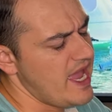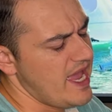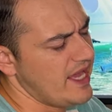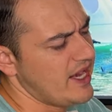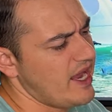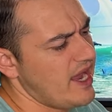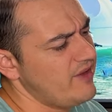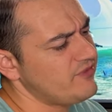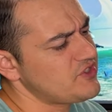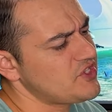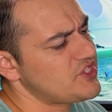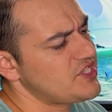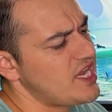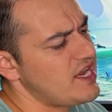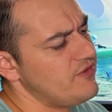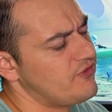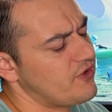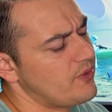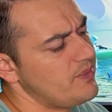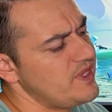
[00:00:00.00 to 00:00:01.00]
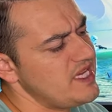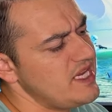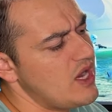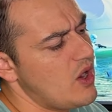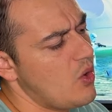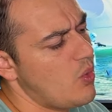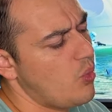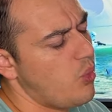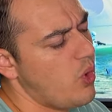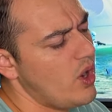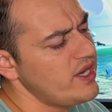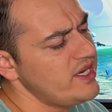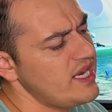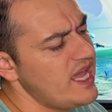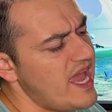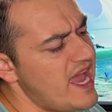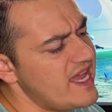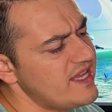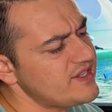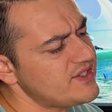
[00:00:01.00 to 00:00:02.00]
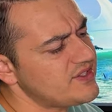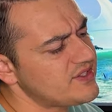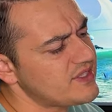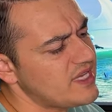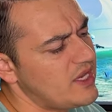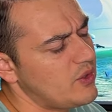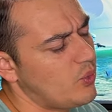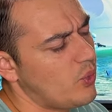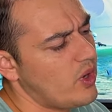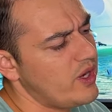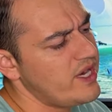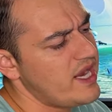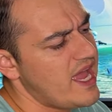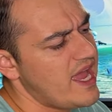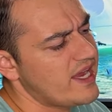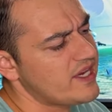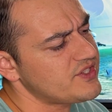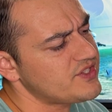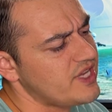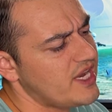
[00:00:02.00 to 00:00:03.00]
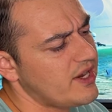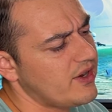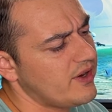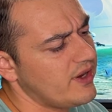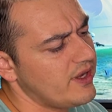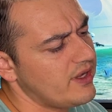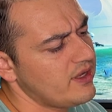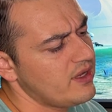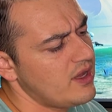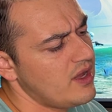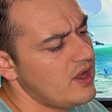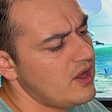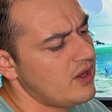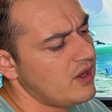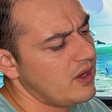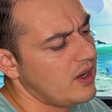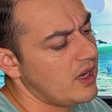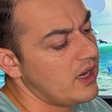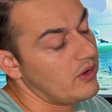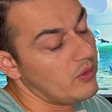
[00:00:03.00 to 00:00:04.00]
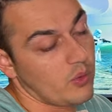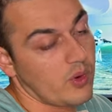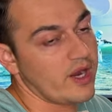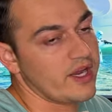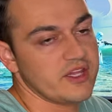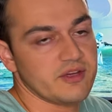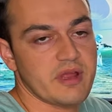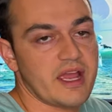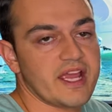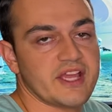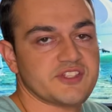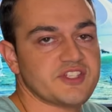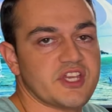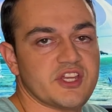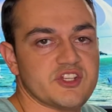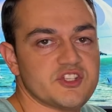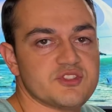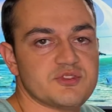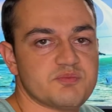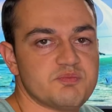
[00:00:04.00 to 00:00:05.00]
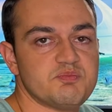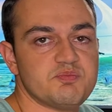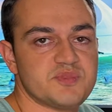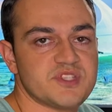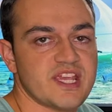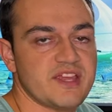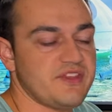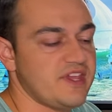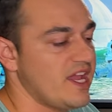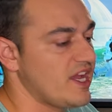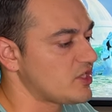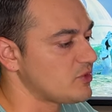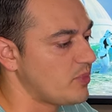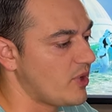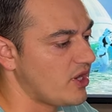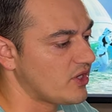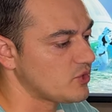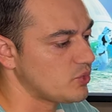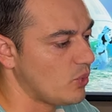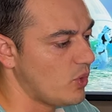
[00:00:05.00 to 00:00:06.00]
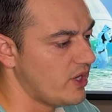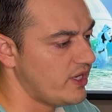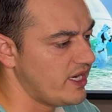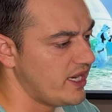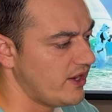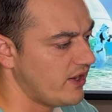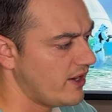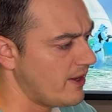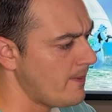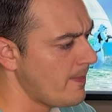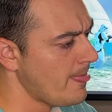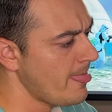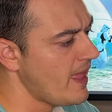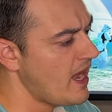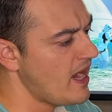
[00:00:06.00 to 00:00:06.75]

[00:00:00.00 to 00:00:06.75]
And I have to say, from the 1S and 1X era, or I guess I could just say the Xbox One era,